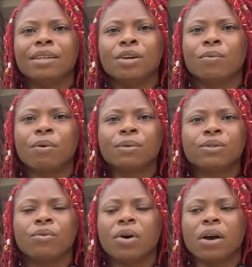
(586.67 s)
she
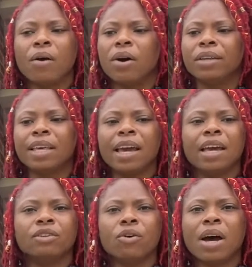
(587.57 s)
didn't want it.
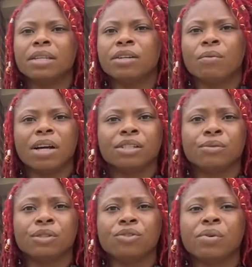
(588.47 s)

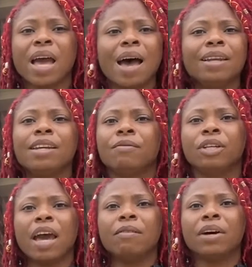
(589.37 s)
The
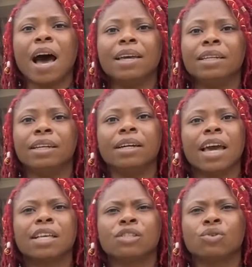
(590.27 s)
second girl,
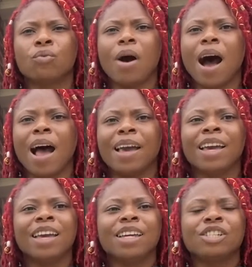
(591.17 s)

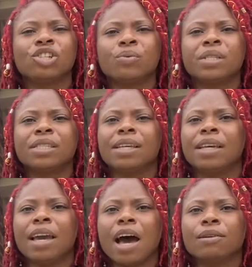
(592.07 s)
she
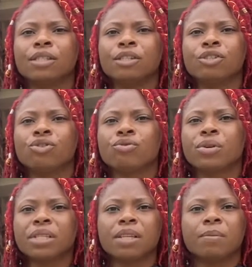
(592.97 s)
acted like she
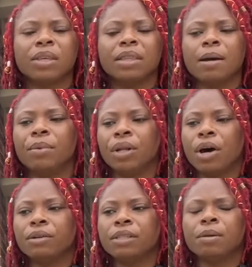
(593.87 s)
wanted it,
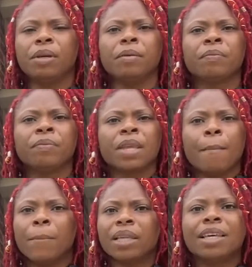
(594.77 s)
but in
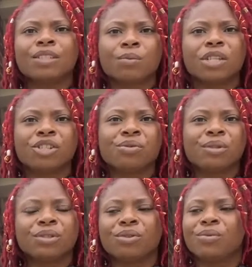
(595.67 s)
actuality,
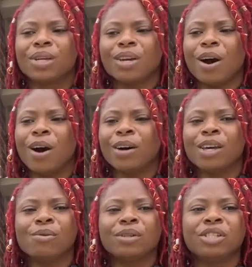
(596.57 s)
she wanted to
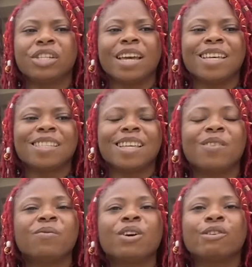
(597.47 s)
ruin it. And I
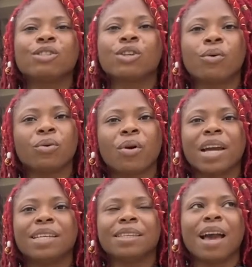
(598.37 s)
feel like
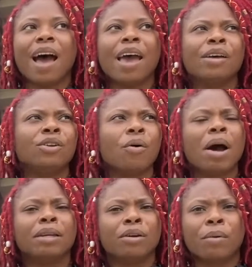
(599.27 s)
the way that
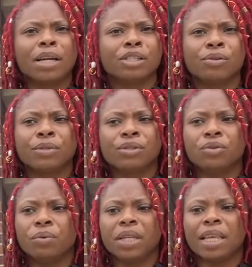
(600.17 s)
she kept trying
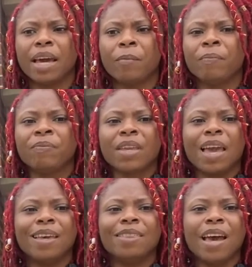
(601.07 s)
to run
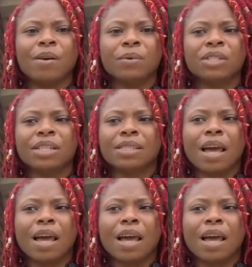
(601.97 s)
over my mask,